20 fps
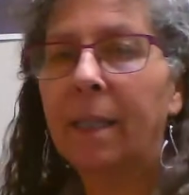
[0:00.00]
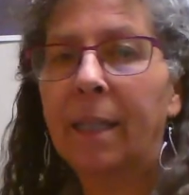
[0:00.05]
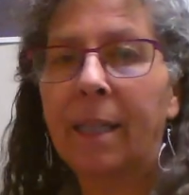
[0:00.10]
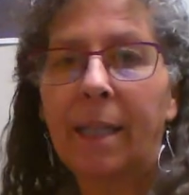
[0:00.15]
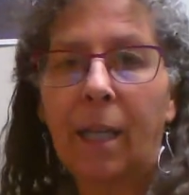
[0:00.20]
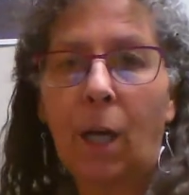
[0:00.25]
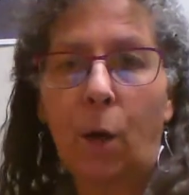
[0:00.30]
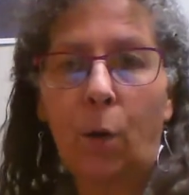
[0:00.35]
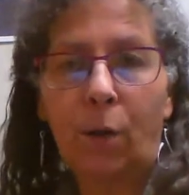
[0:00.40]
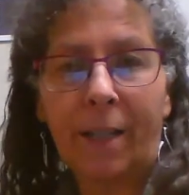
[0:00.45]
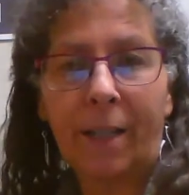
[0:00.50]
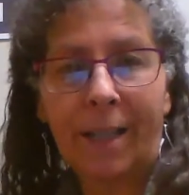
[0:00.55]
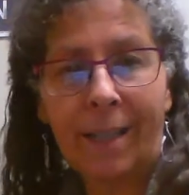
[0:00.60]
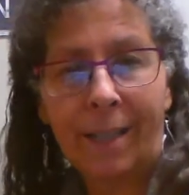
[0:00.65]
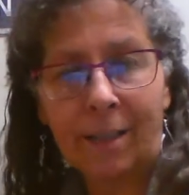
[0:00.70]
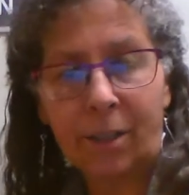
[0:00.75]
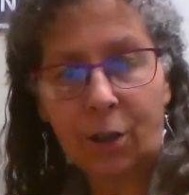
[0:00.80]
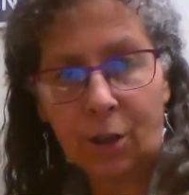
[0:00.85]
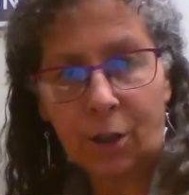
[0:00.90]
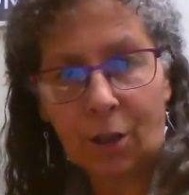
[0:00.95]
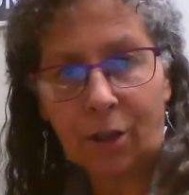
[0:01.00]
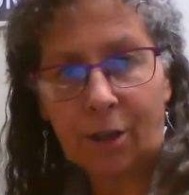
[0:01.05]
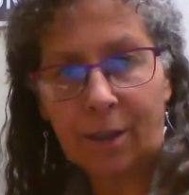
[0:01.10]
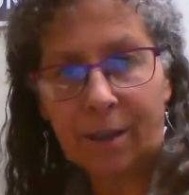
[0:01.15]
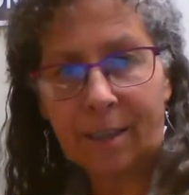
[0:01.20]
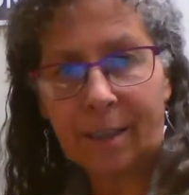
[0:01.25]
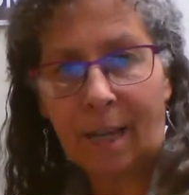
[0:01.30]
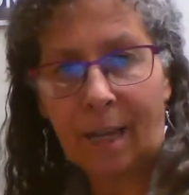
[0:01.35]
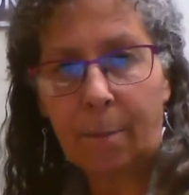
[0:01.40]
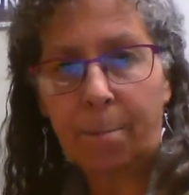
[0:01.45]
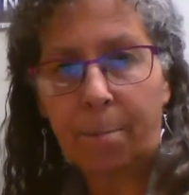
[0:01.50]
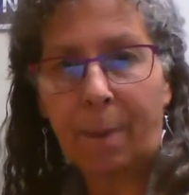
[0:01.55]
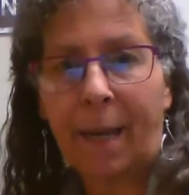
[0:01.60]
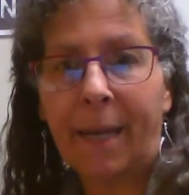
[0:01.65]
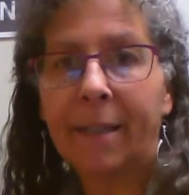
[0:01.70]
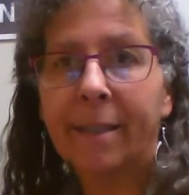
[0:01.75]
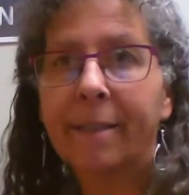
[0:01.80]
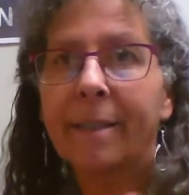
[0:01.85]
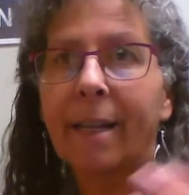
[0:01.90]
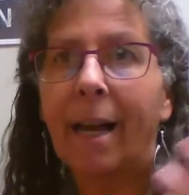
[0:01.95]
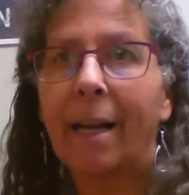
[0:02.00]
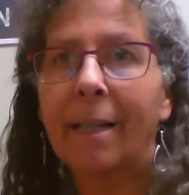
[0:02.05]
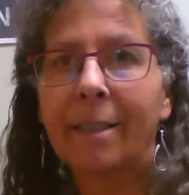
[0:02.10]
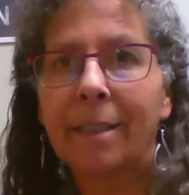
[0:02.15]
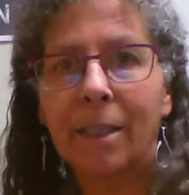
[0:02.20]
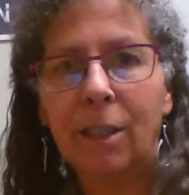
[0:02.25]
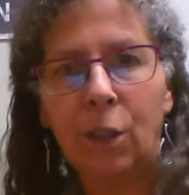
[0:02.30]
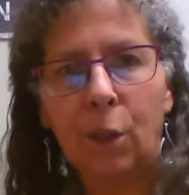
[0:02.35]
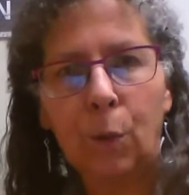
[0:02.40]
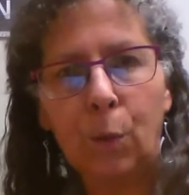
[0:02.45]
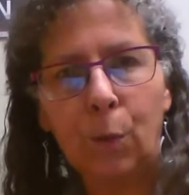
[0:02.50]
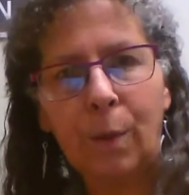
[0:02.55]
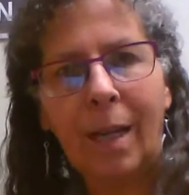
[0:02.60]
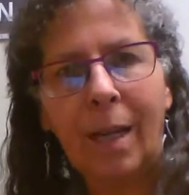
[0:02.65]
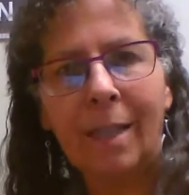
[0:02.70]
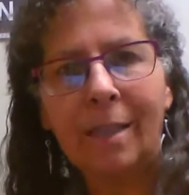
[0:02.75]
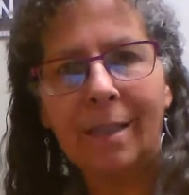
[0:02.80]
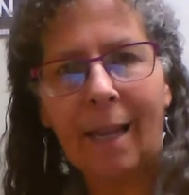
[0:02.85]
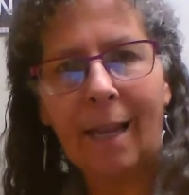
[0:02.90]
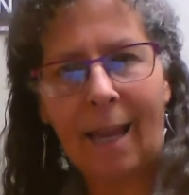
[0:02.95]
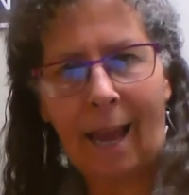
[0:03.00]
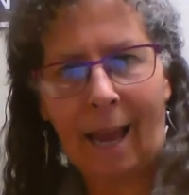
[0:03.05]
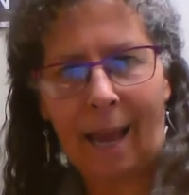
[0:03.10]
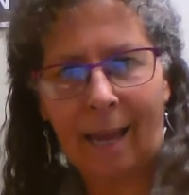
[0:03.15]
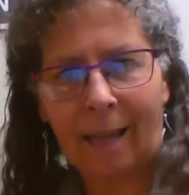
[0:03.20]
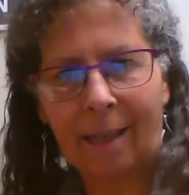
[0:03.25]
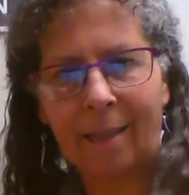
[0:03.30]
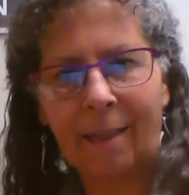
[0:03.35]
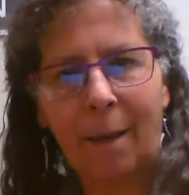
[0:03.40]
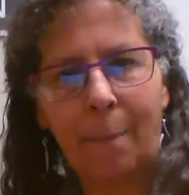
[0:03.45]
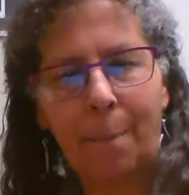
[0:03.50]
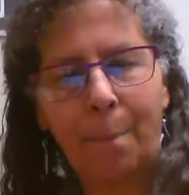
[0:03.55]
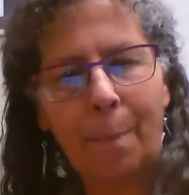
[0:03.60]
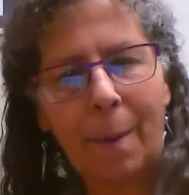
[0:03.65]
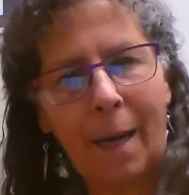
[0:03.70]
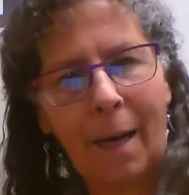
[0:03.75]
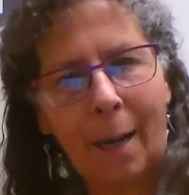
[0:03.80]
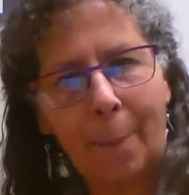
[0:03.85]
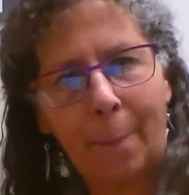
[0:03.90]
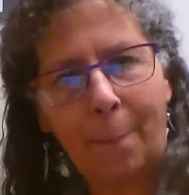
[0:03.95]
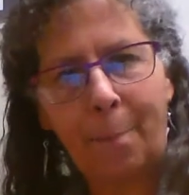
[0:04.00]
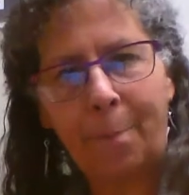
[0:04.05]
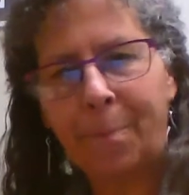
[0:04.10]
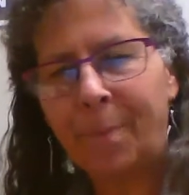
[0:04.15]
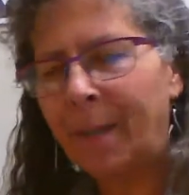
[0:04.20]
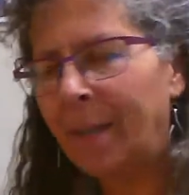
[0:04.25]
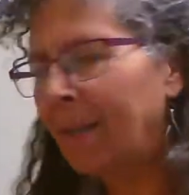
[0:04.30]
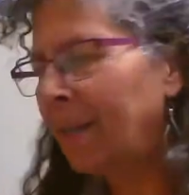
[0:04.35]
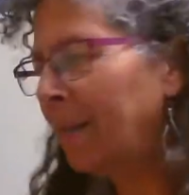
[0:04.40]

billy goat eat shirts and pants as soon as I hang them up